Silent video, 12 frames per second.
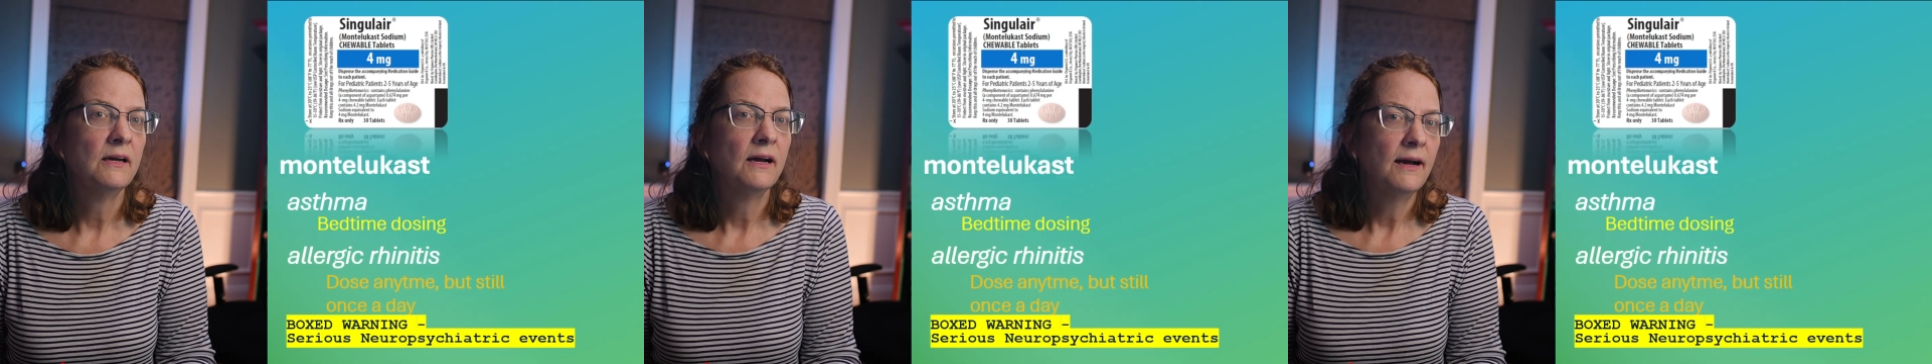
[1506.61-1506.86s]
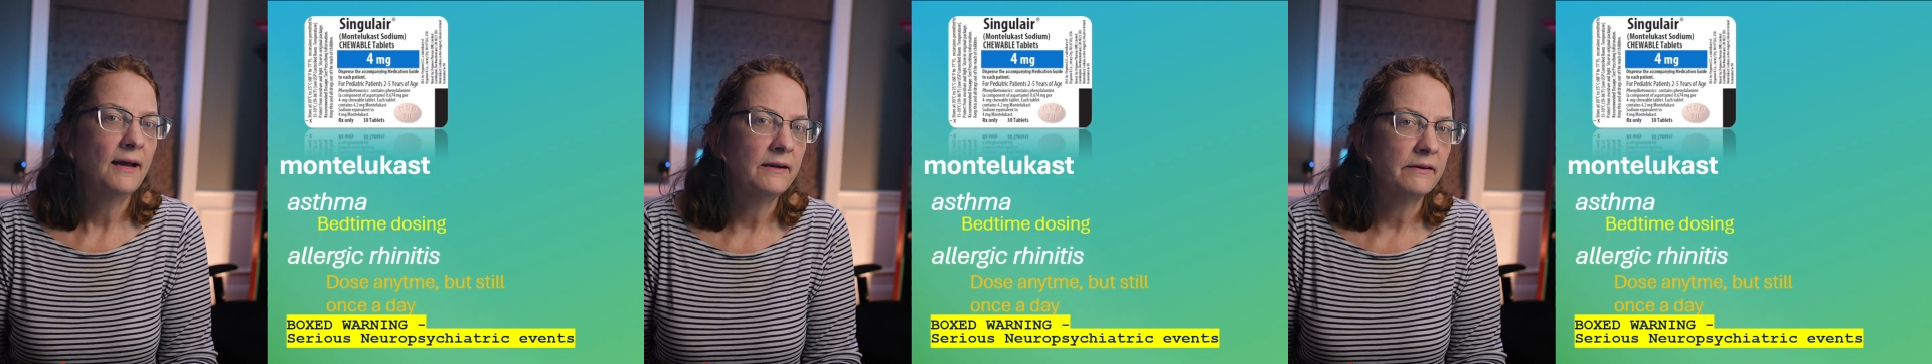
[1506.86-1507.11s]

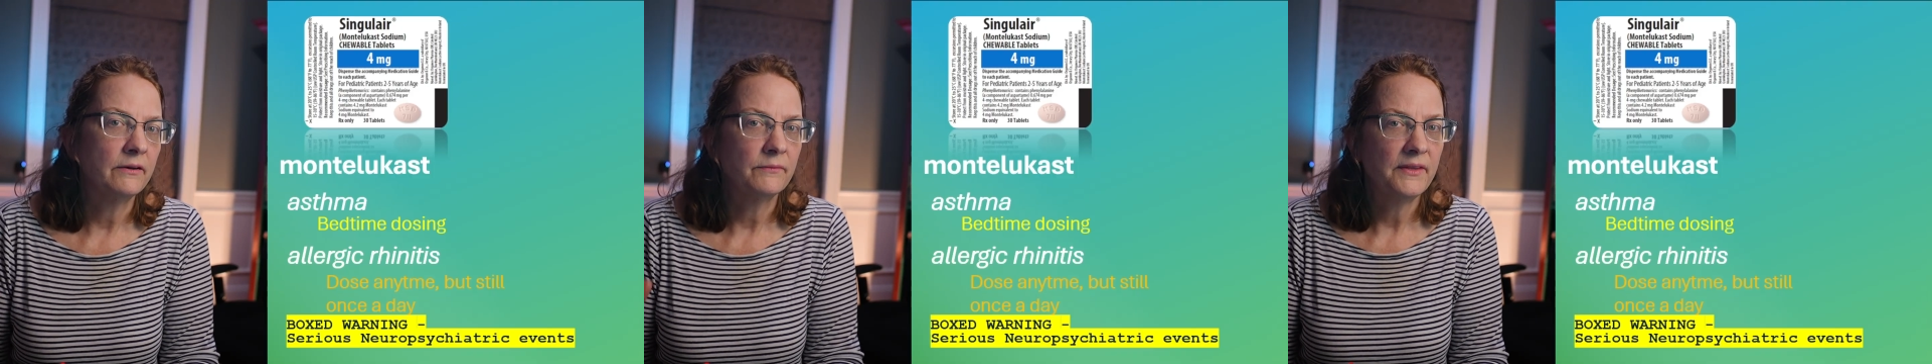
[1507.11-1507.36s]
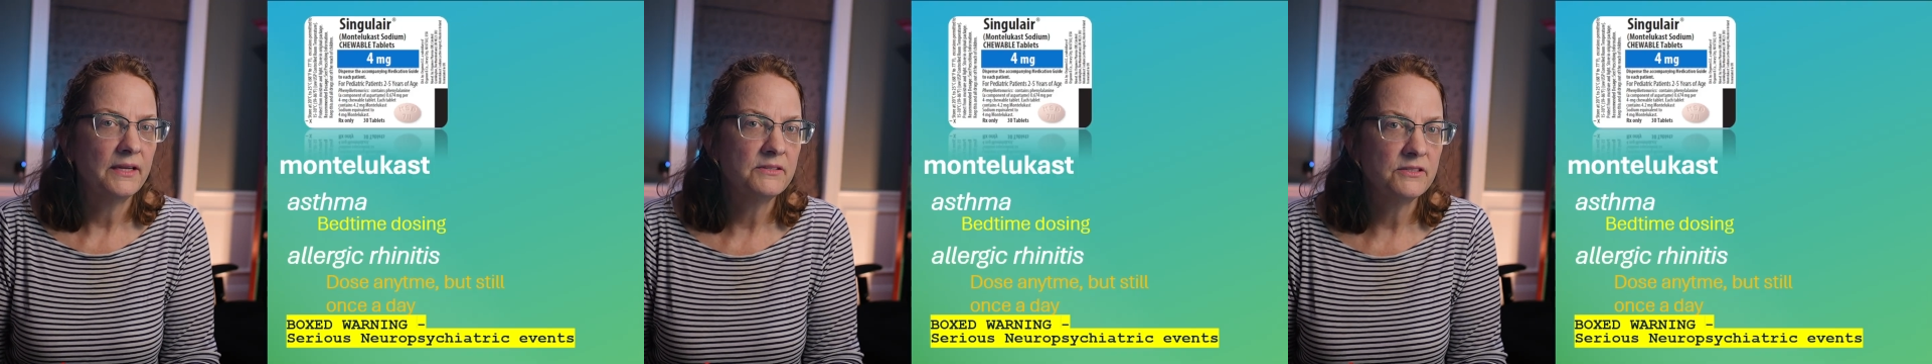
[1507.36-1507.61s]
I don't know.
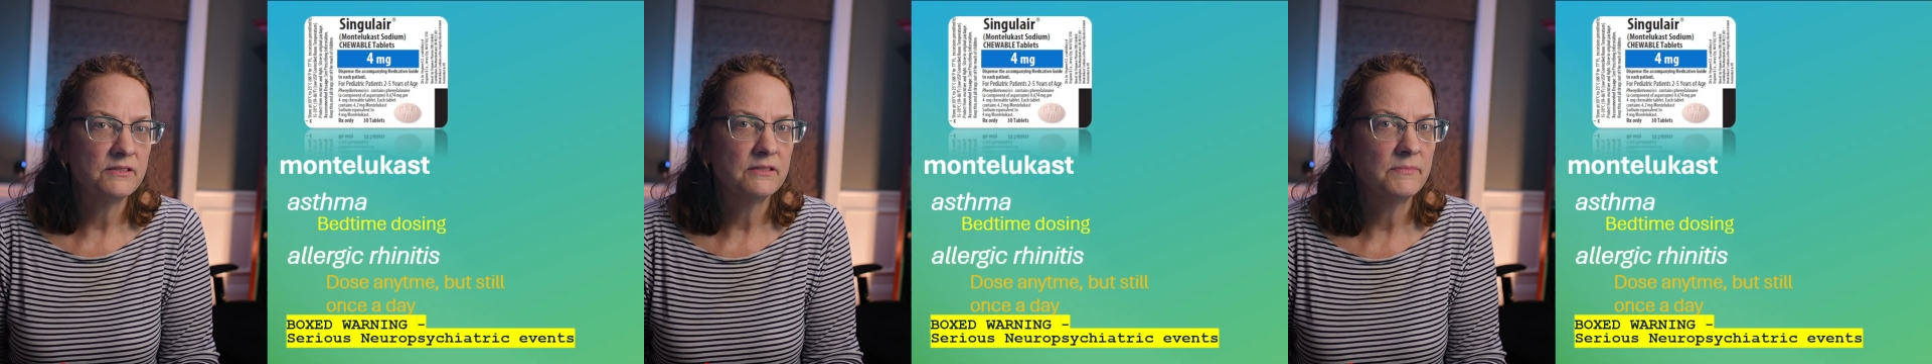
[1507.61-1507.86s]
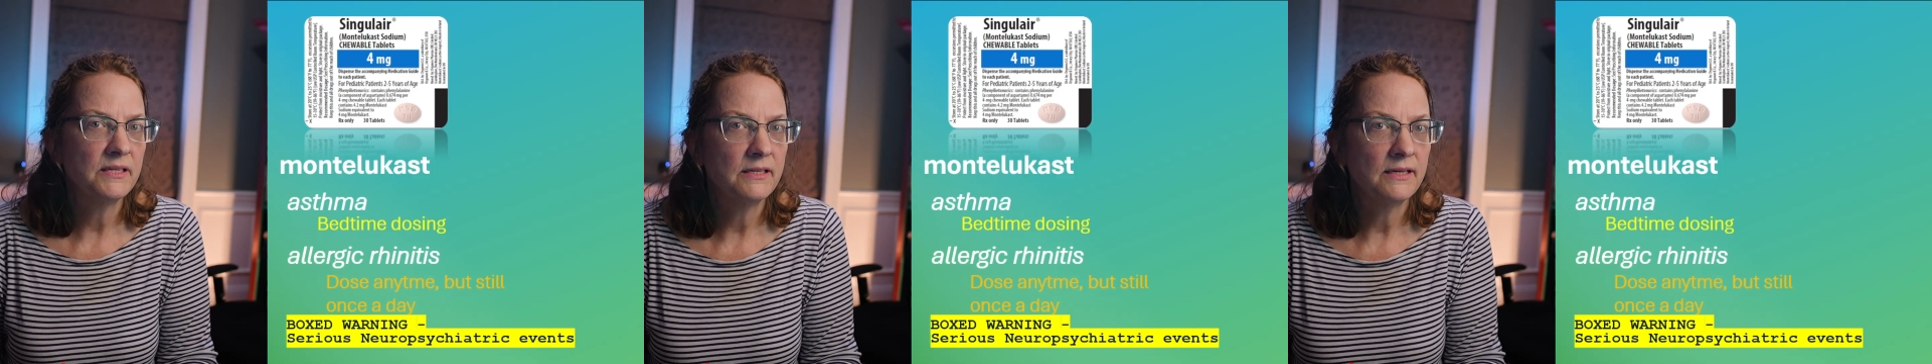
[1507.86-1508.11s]
That's just
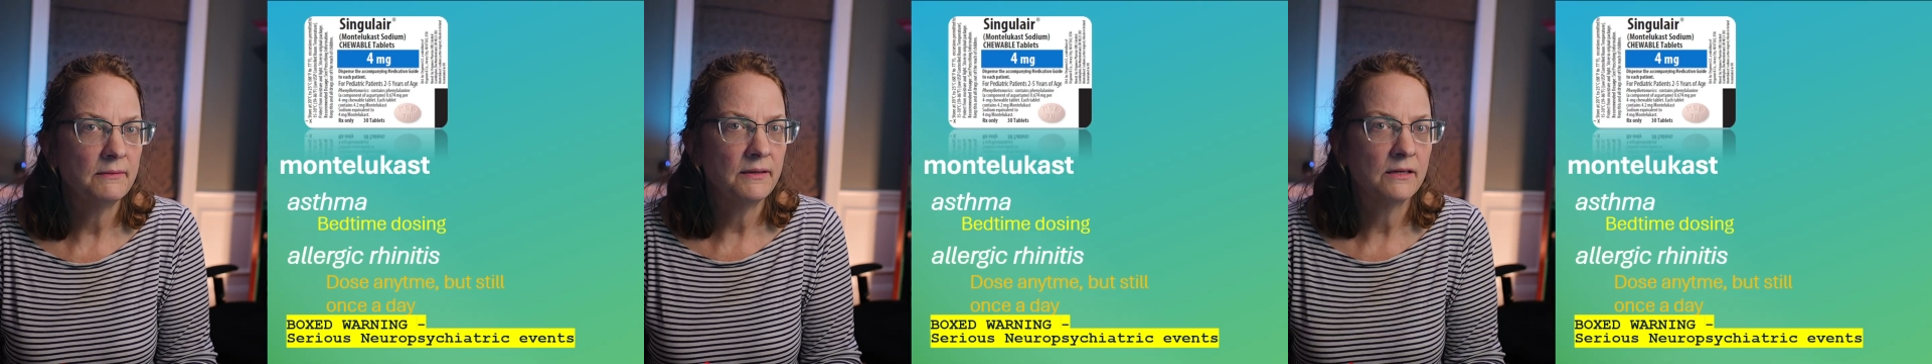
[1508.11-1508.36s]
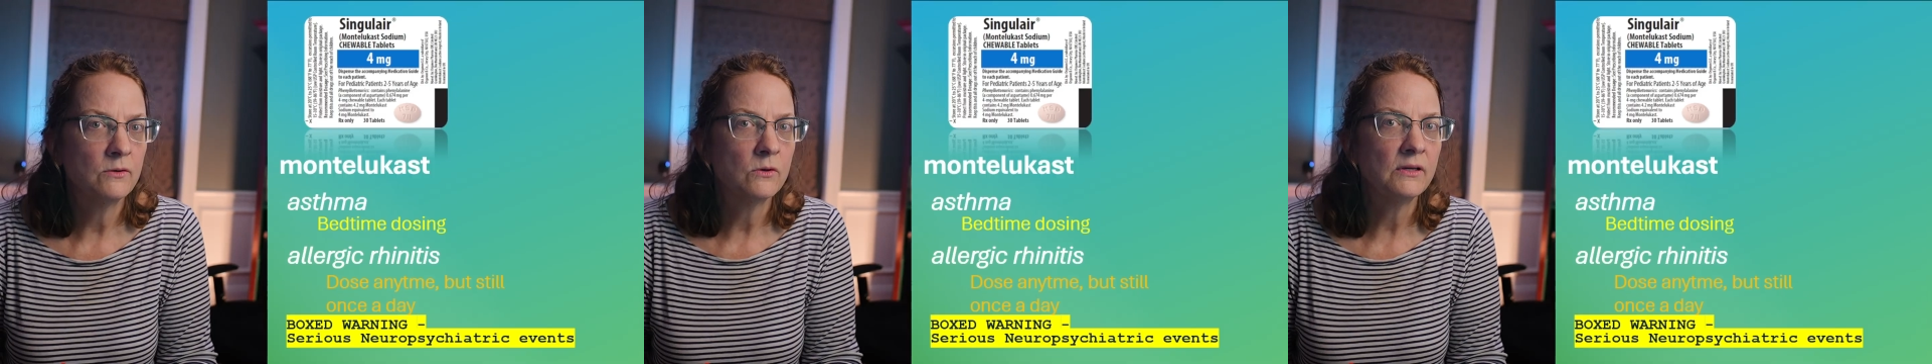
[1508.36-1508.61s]
something a
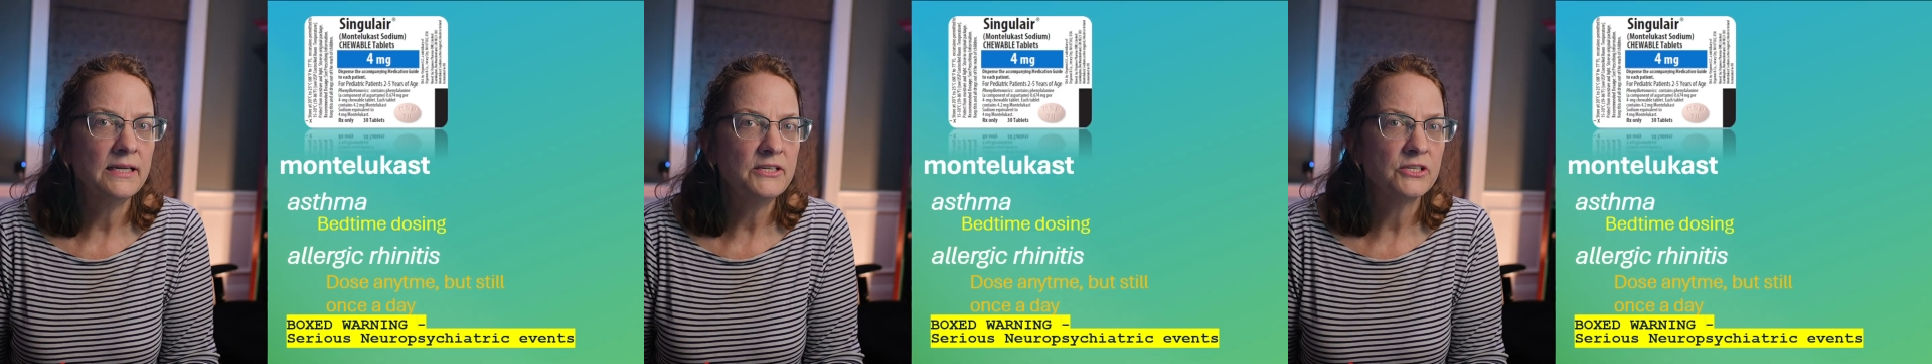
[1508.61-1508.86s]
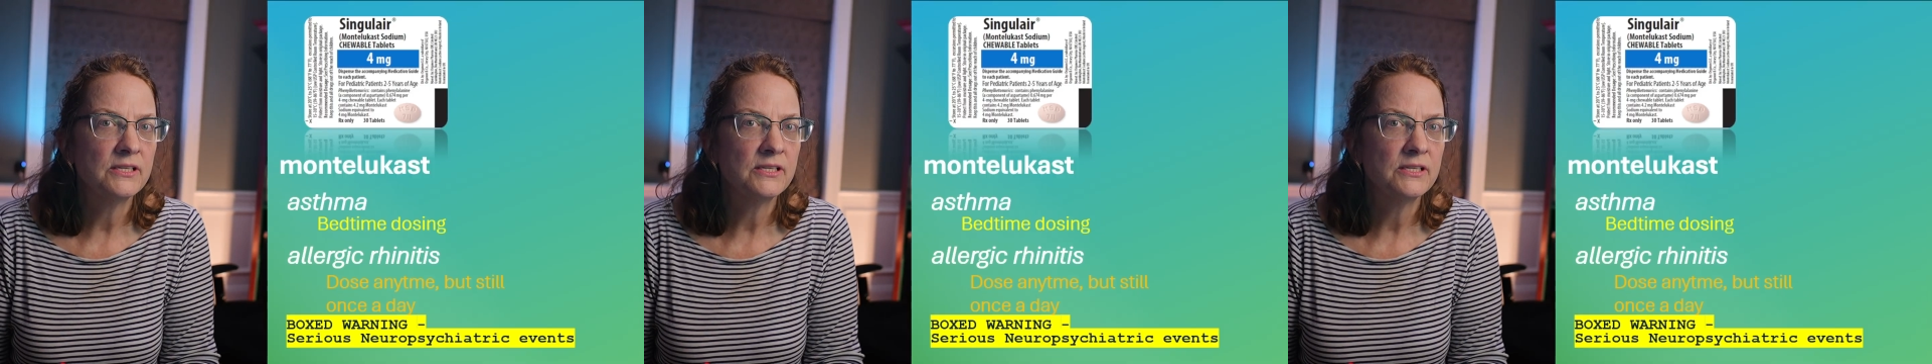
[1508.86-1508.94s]
correlation